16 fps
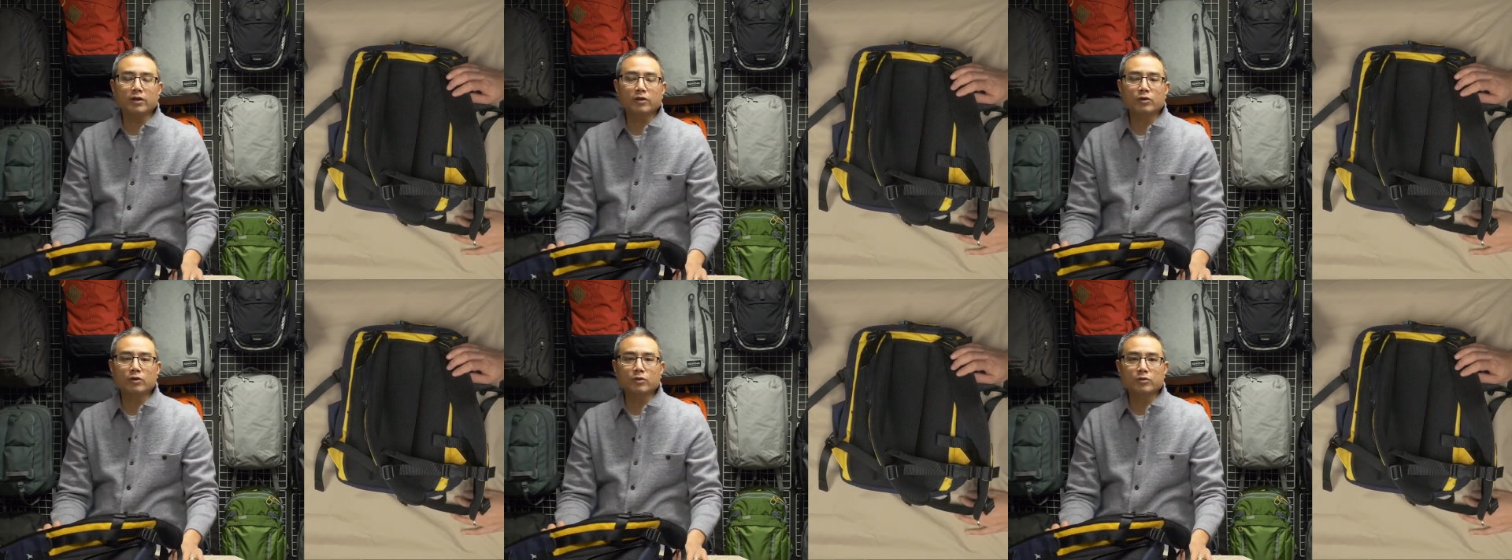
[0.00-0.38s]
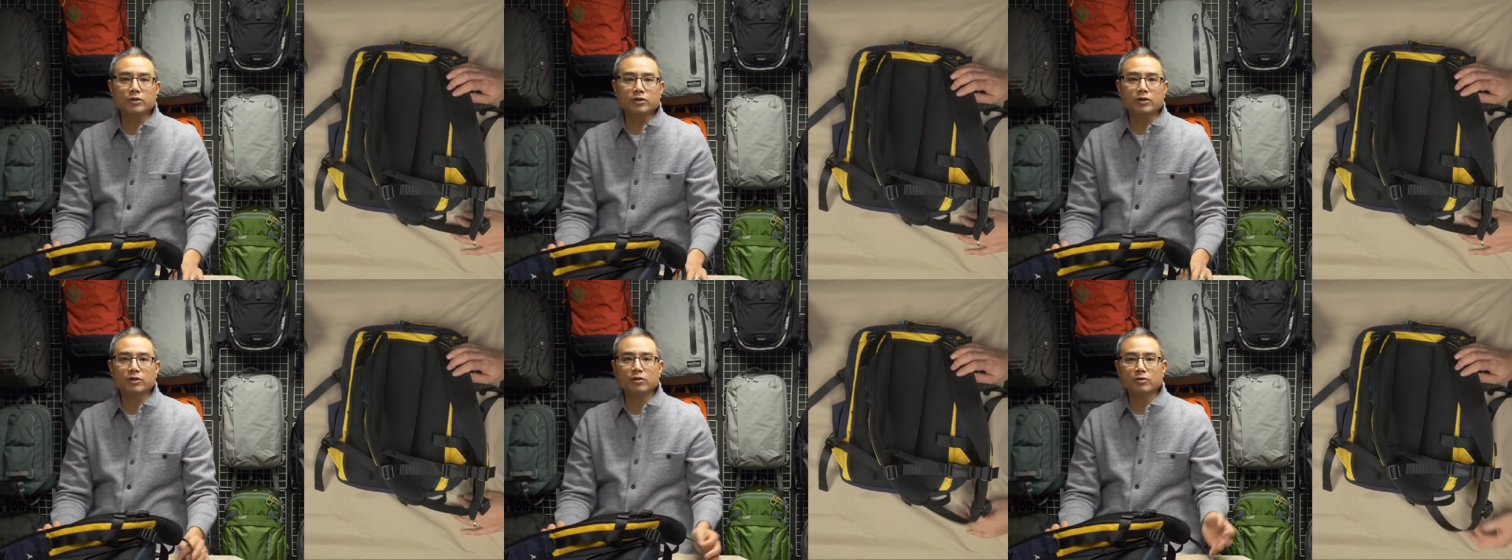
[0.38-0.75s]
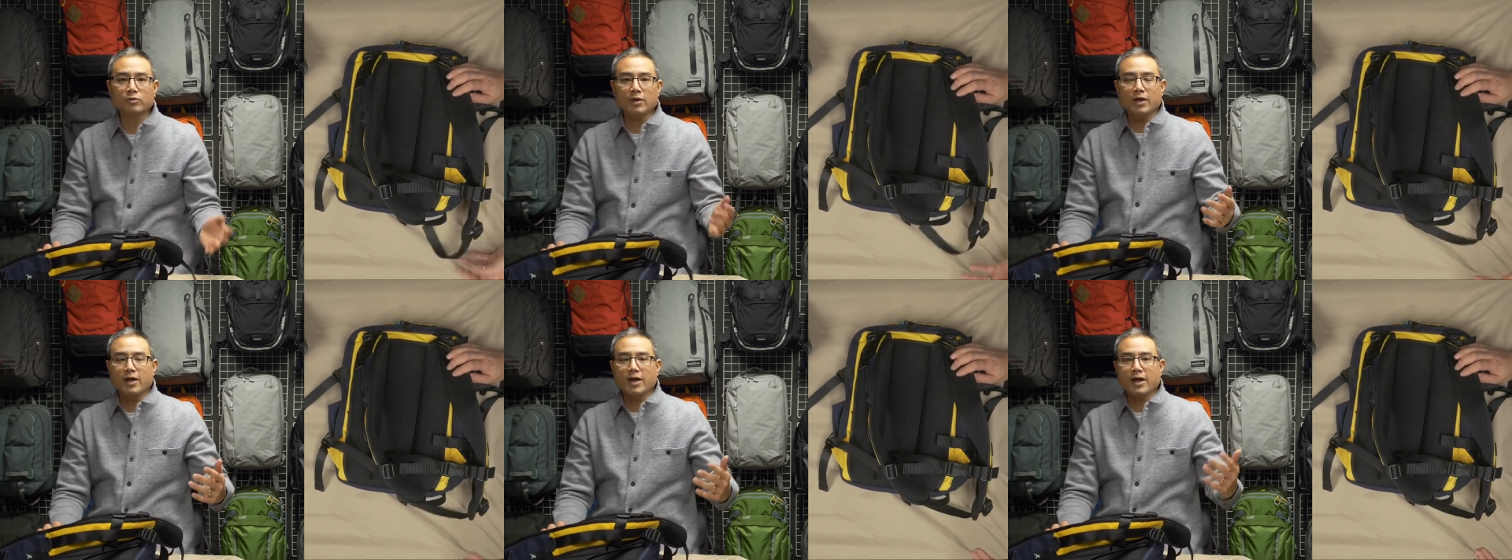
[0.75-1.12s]
you to
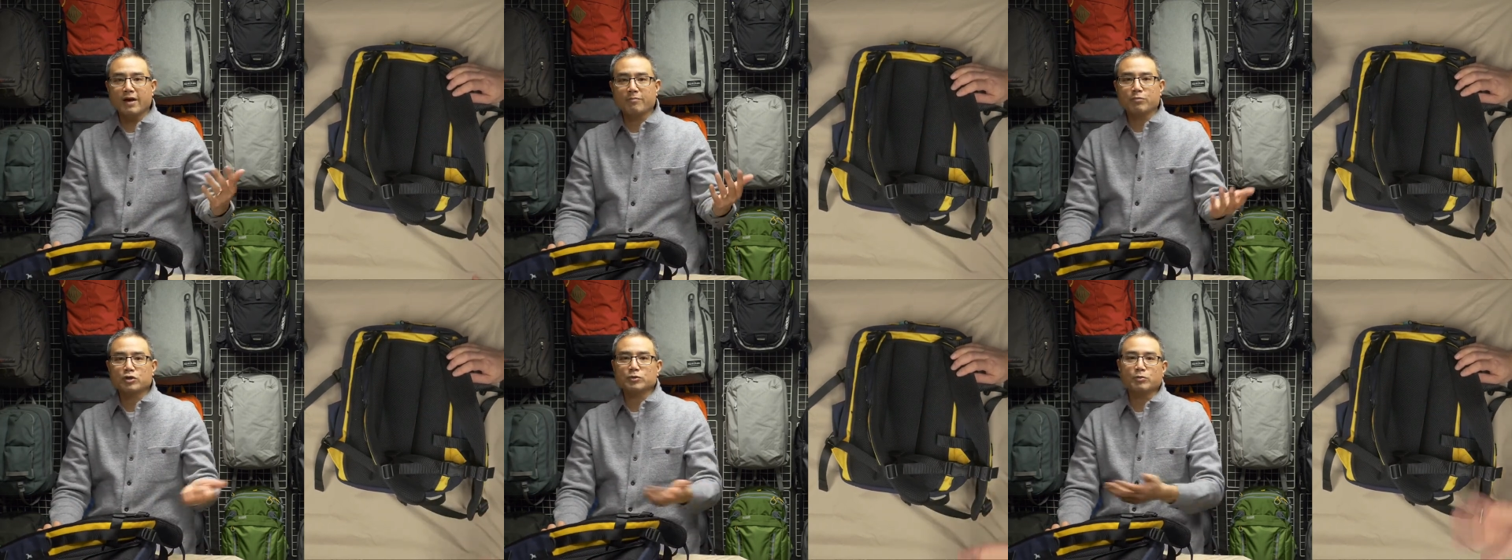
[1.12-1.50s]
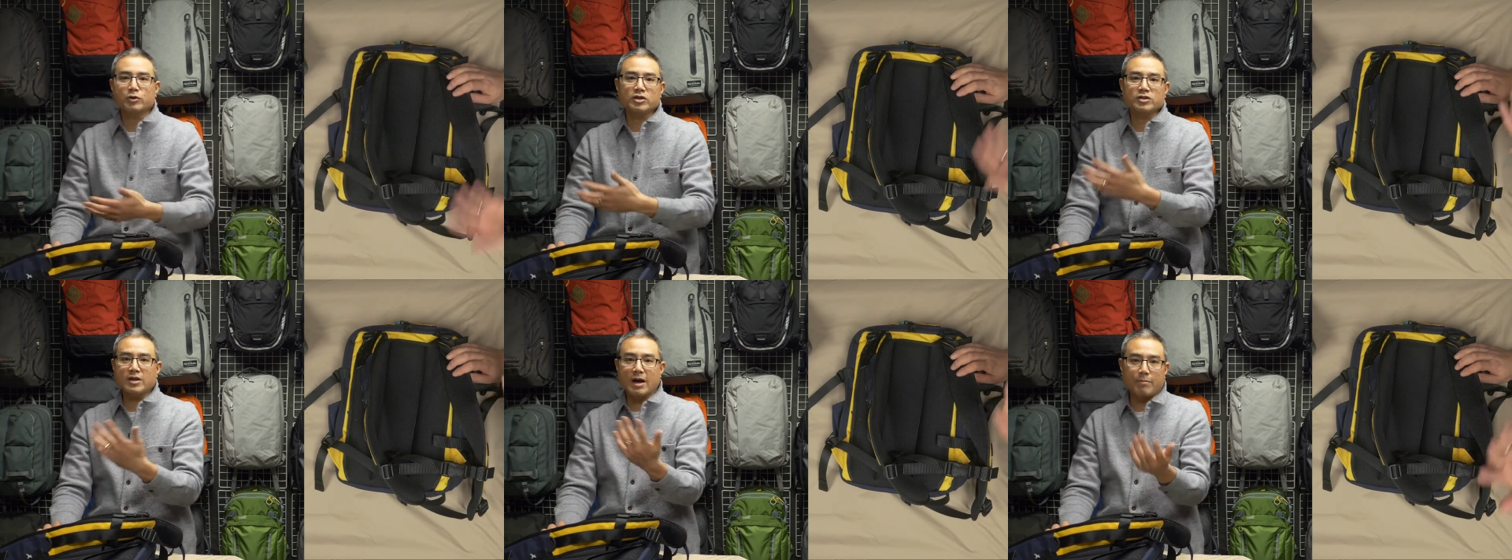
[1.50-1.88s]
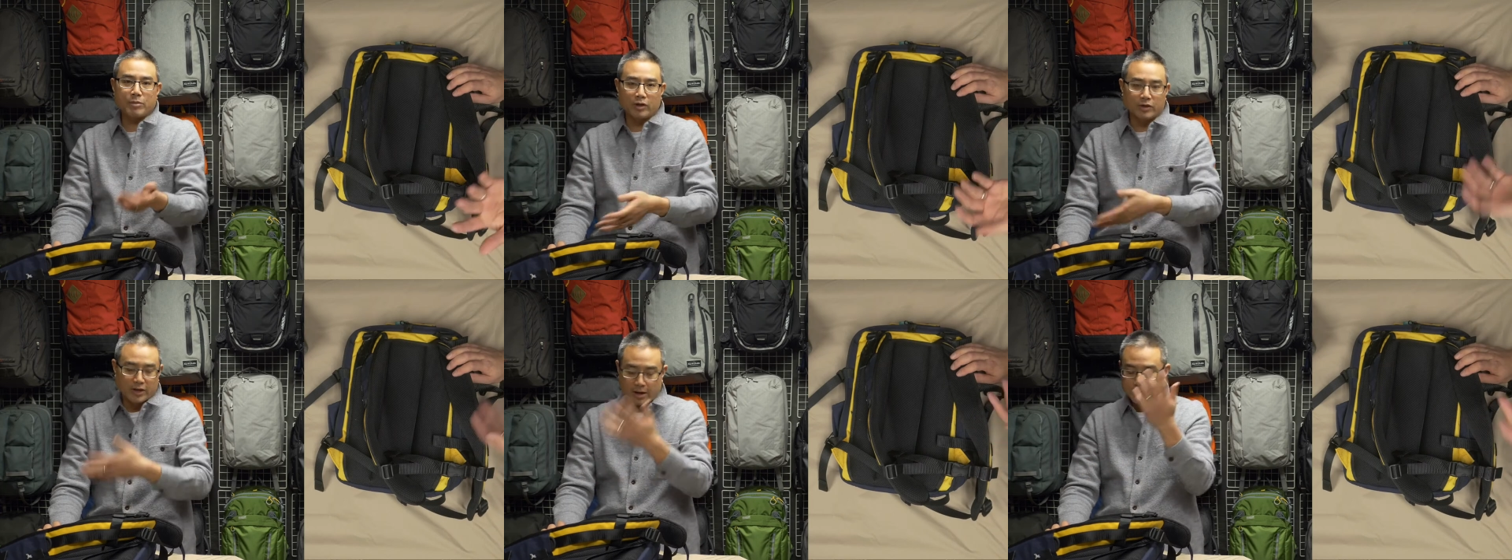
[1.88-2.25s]
have perspiration not
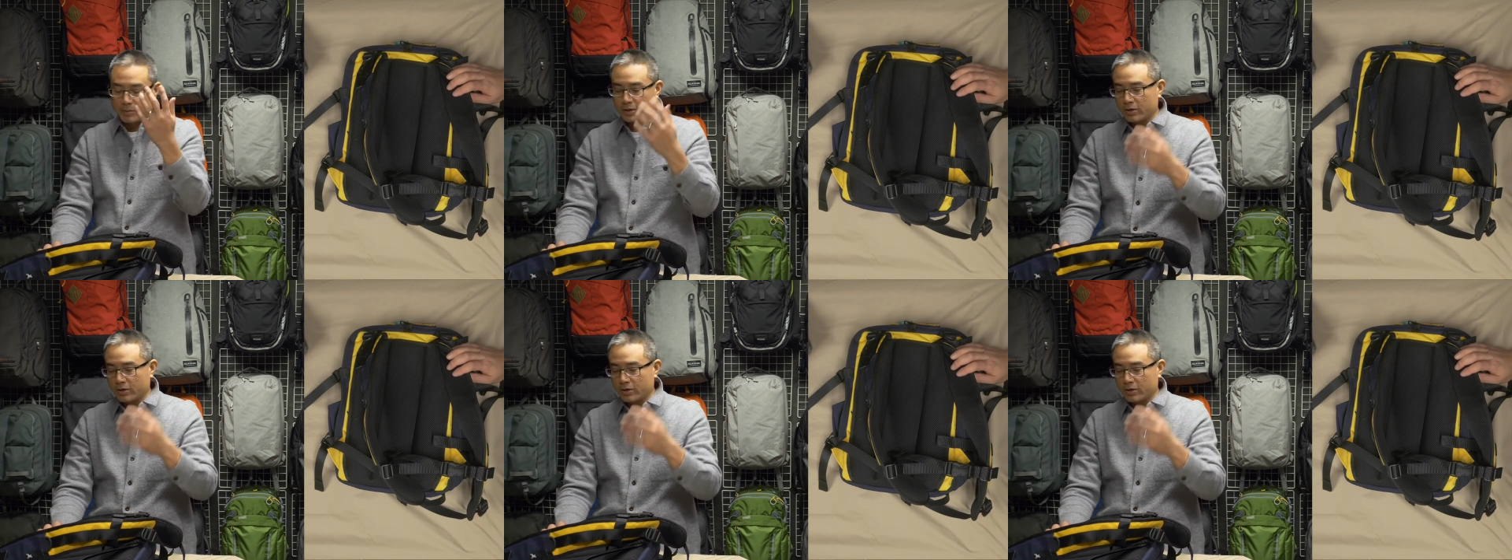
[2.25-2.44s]
build up.